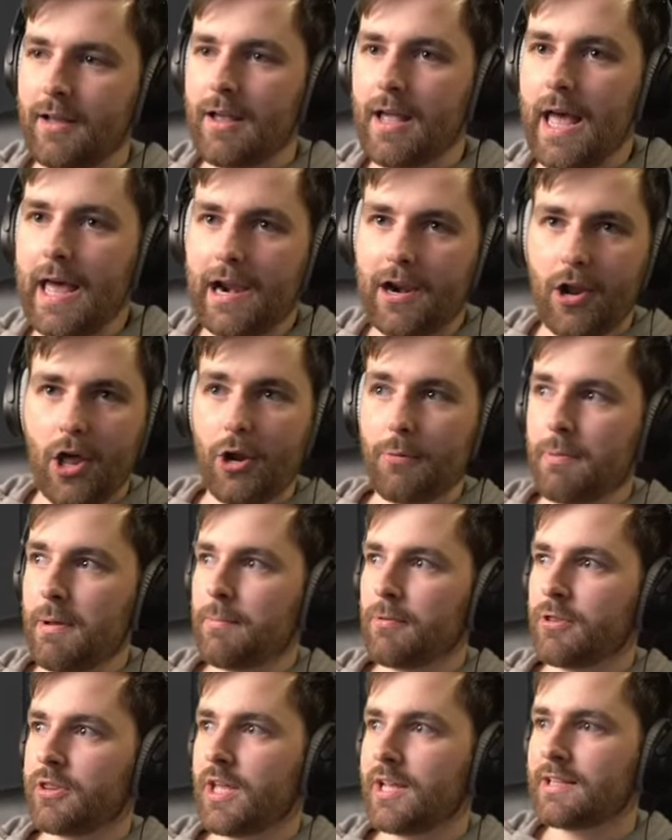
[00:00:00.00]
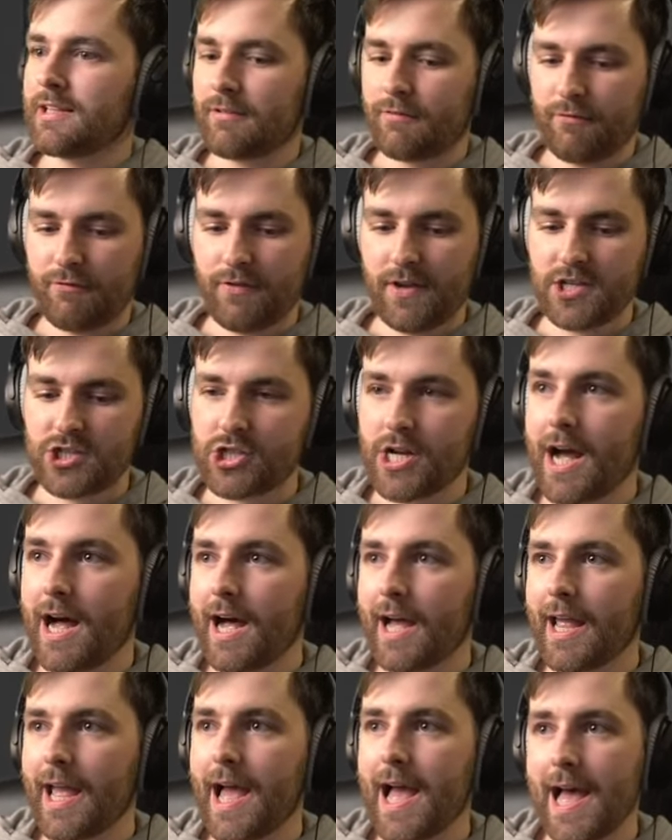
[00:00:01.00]
And a lot of people think that
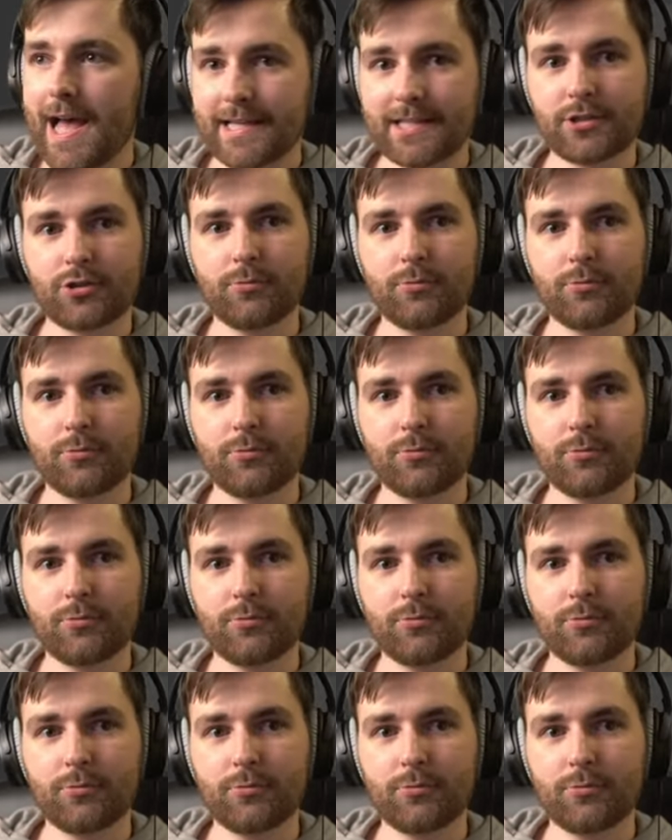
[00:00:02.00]
fisheye has